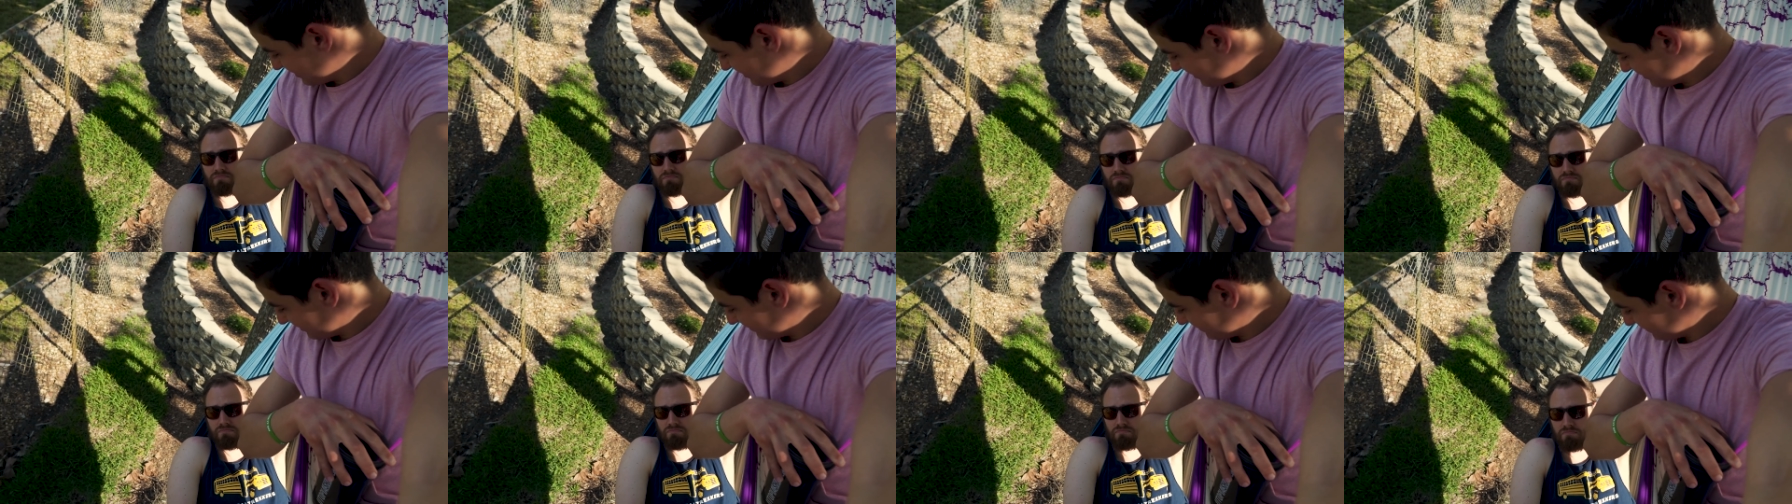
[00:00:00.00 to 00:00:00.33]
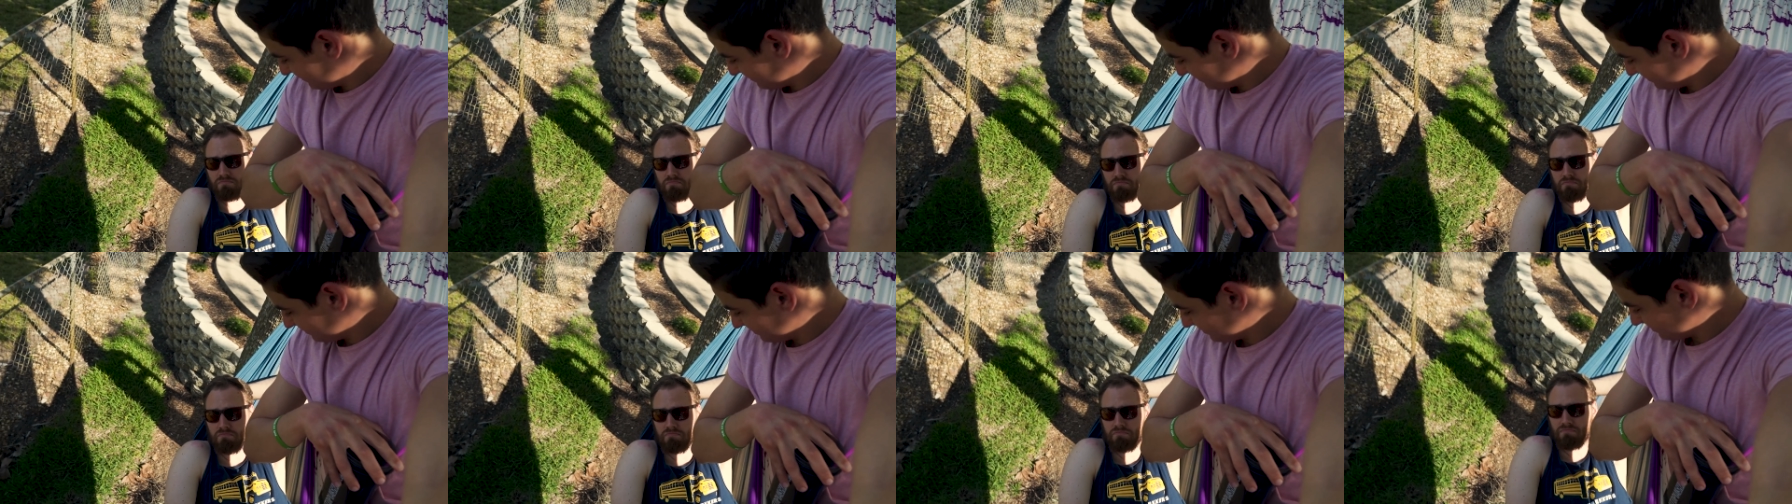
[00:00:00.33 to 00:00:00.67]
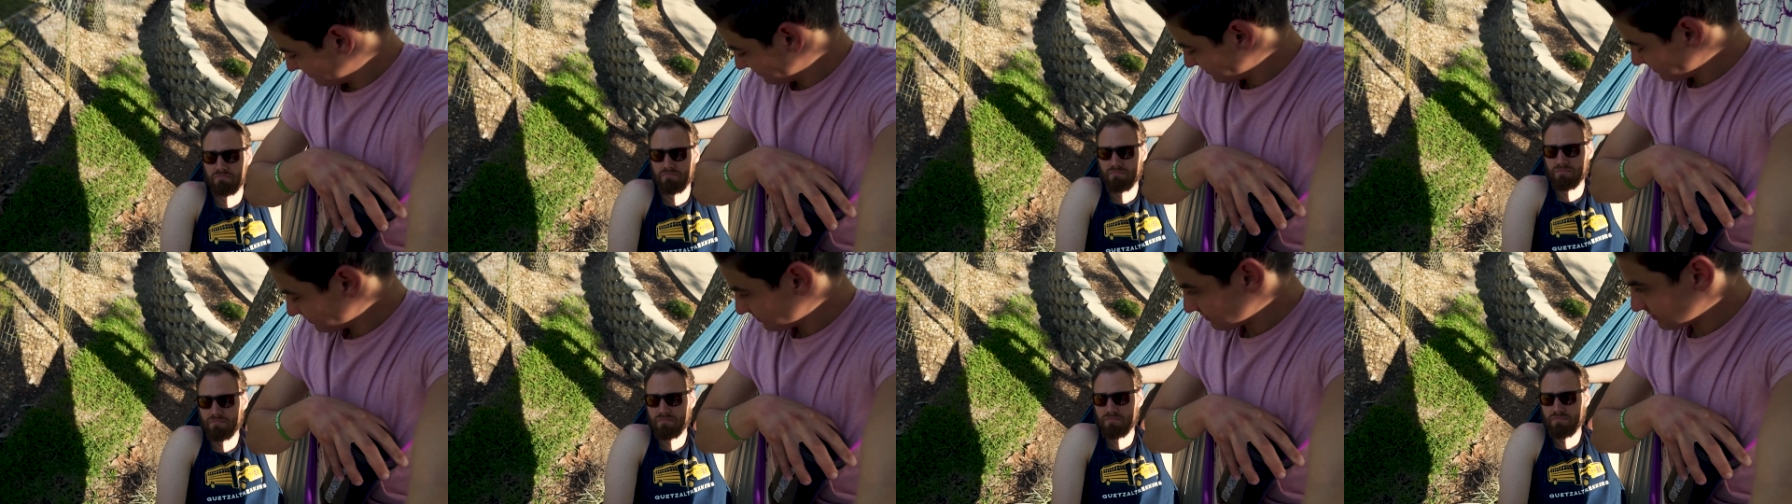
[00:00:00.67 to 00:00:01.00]
Hmm.
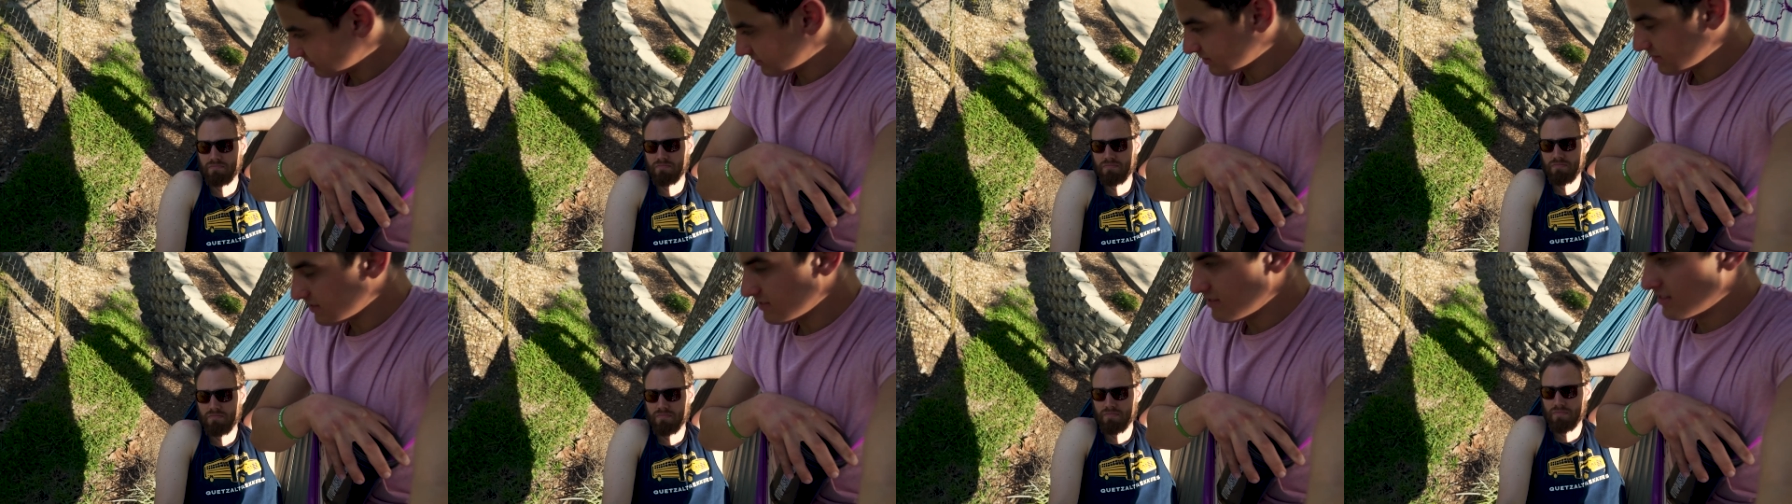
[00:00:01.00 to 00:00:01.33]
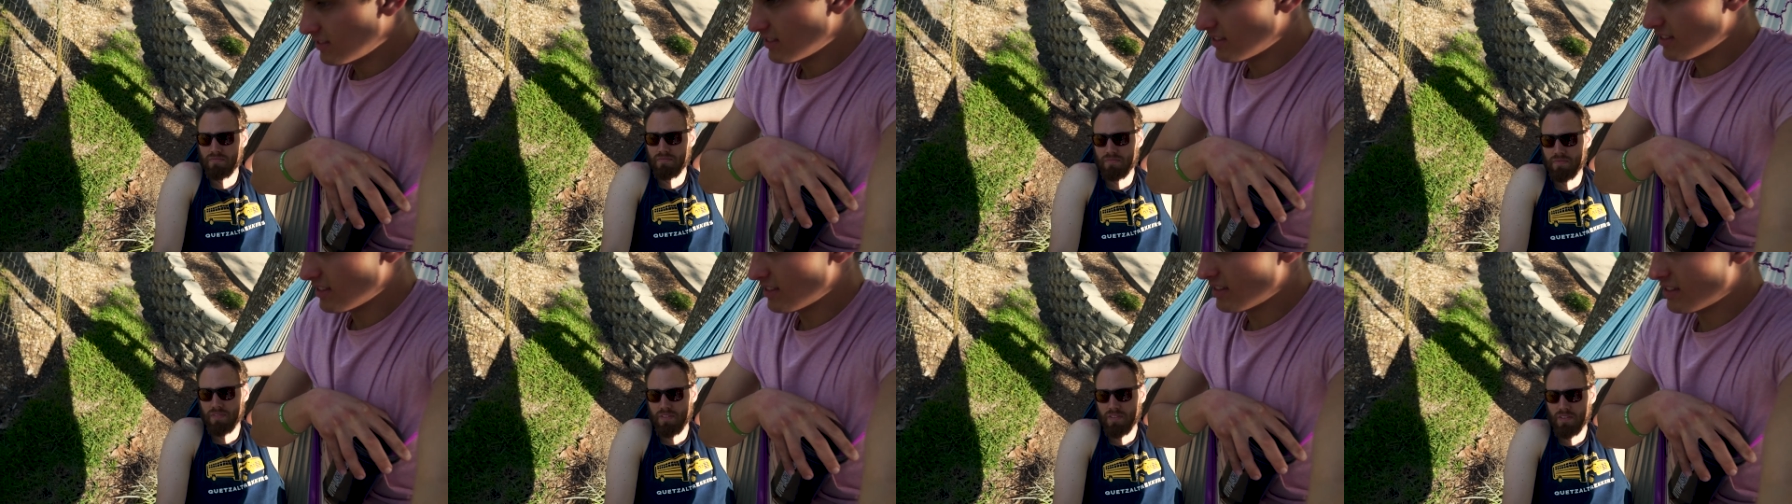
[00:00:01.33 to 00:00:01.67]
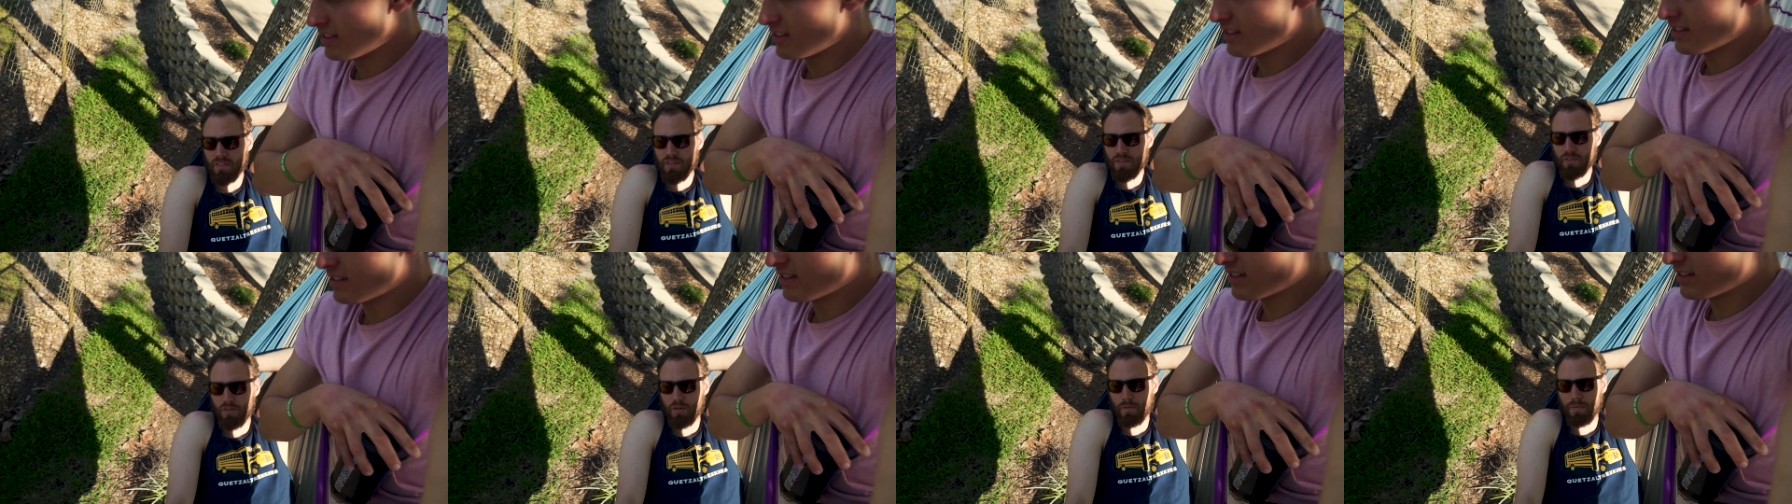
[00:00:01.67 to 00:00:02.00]

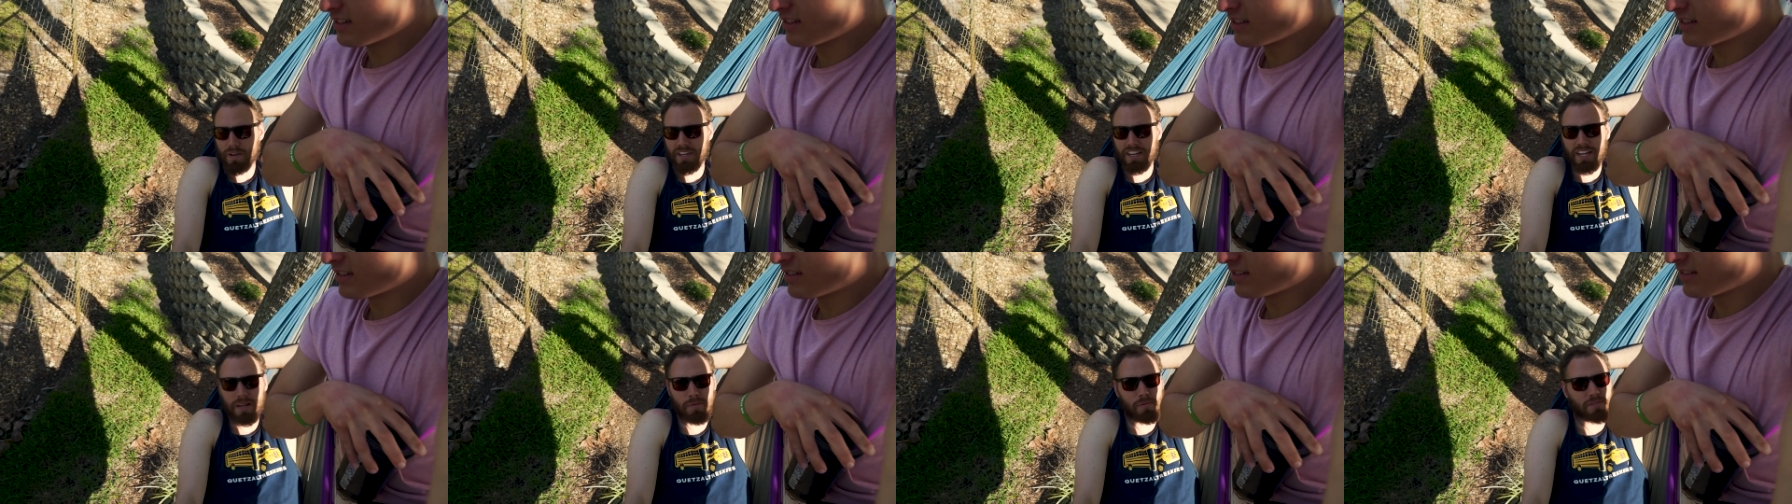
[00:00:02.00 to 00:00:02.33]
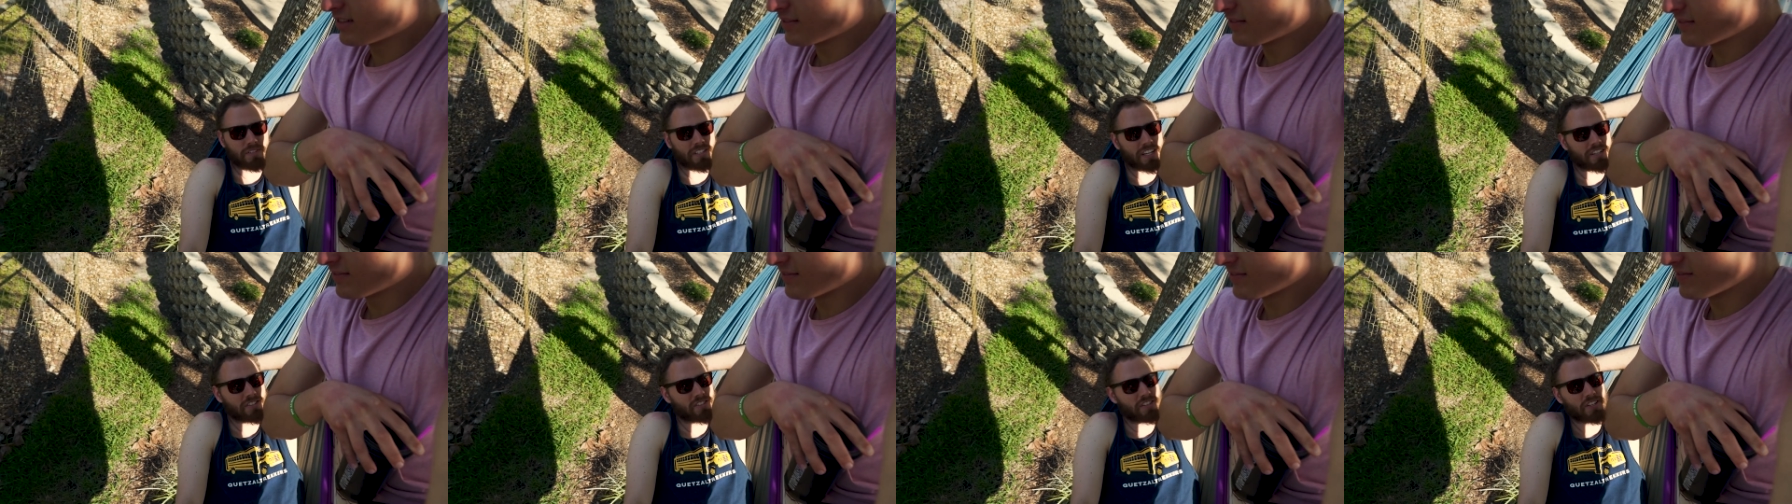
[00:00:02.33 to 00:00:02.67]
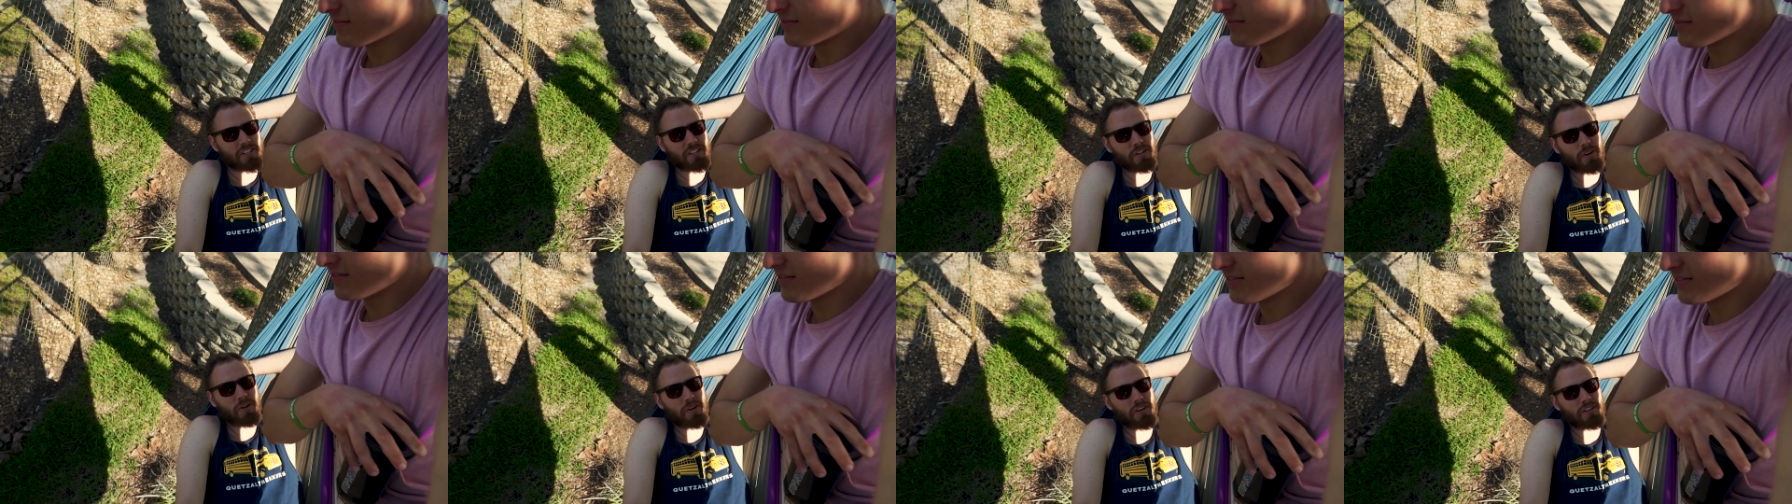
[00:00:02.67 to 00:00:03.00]
Well, my neighbor's actually a
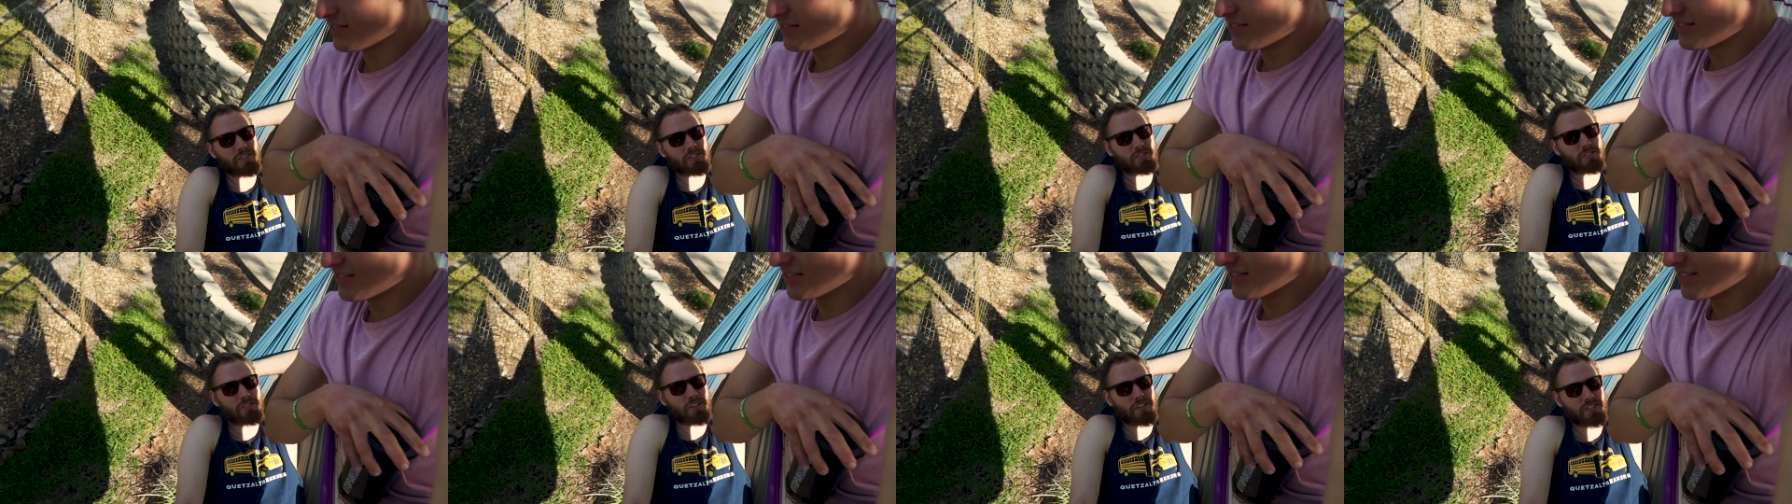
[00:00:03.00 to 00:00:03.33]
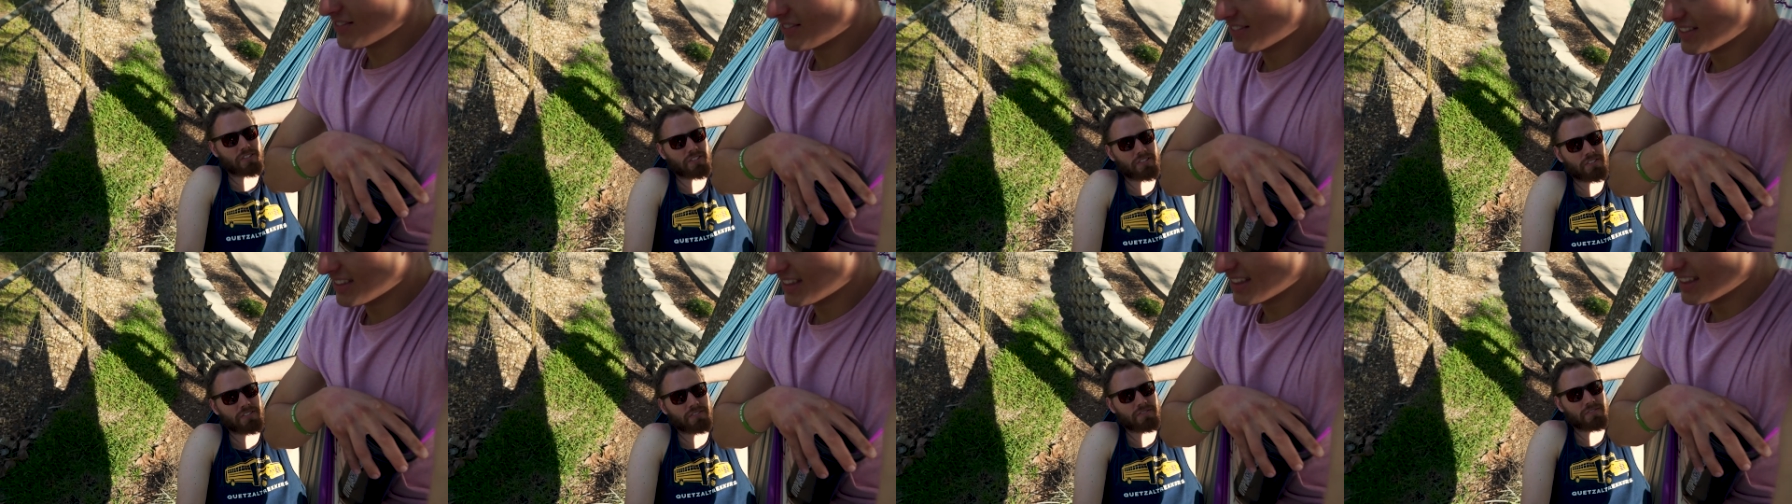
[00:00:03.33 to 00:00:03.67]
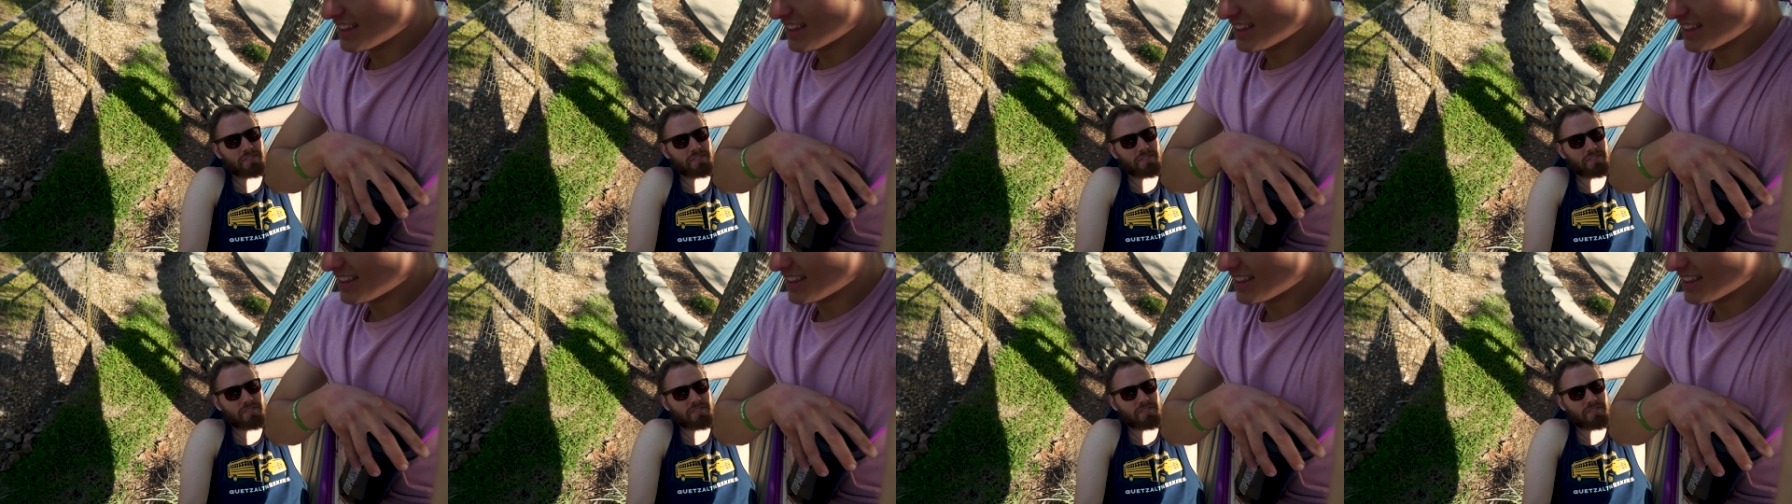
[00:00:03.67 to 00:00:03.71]
yoga instructor.